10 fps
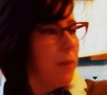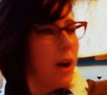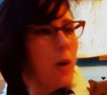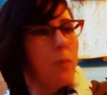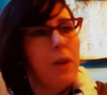
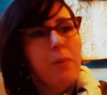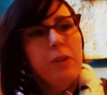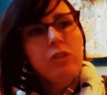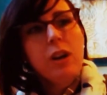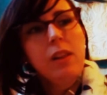I'll make my
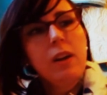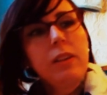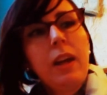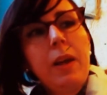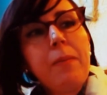chai
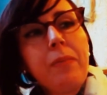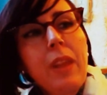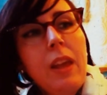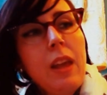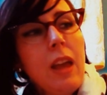latte,
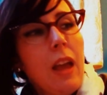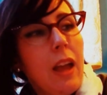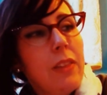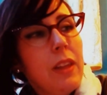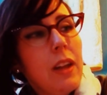
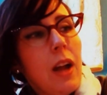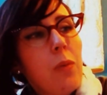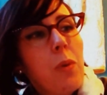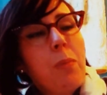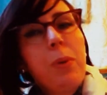and then I
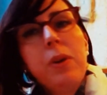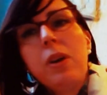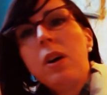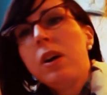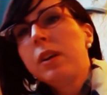will
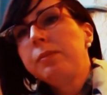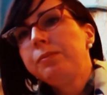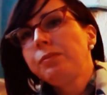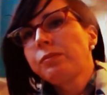put on